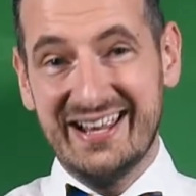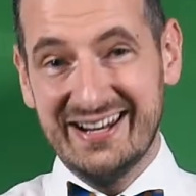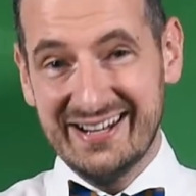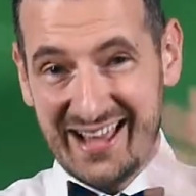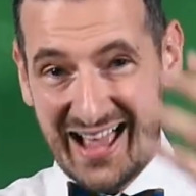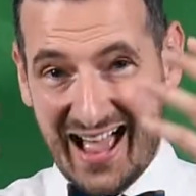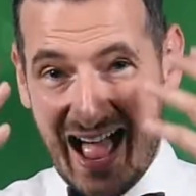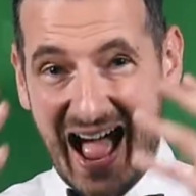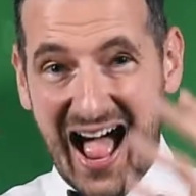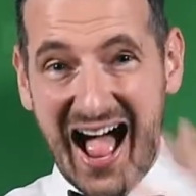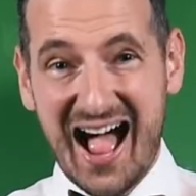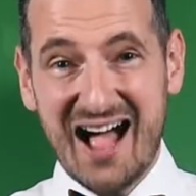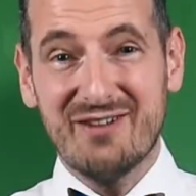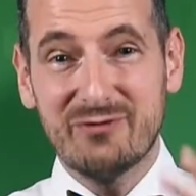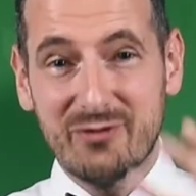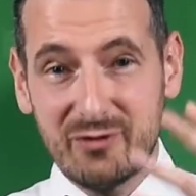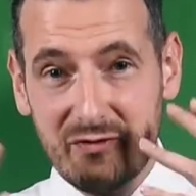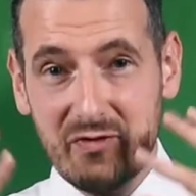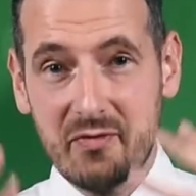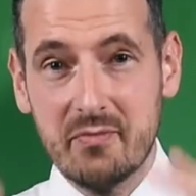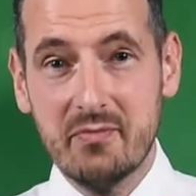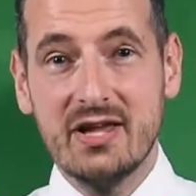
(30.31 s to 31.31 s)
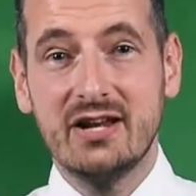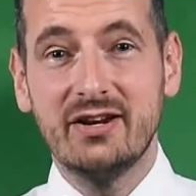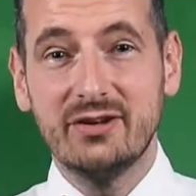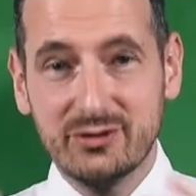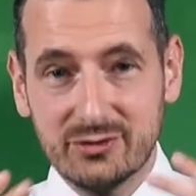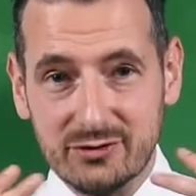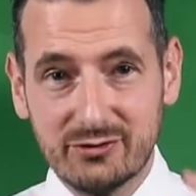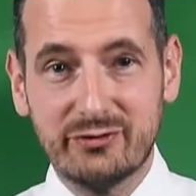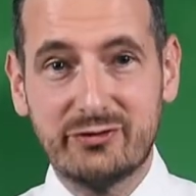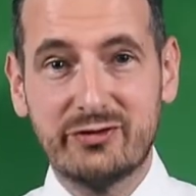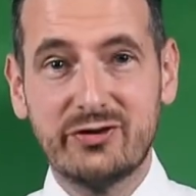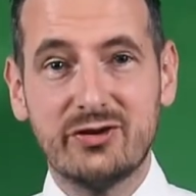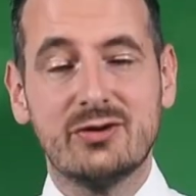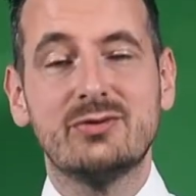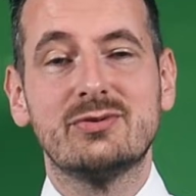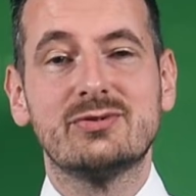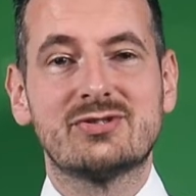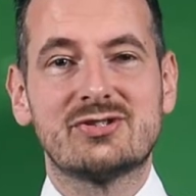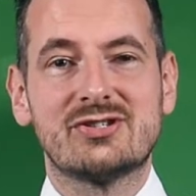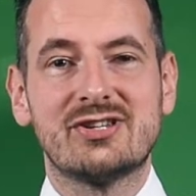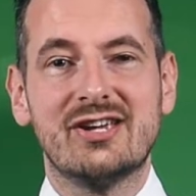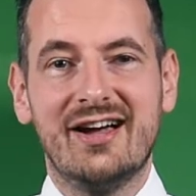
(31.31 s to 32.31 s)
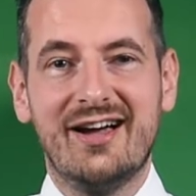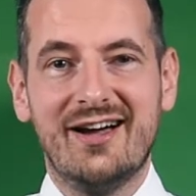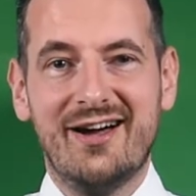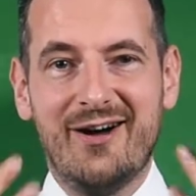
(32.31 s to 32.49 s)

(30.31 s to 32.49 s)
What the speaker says: and 500,000 views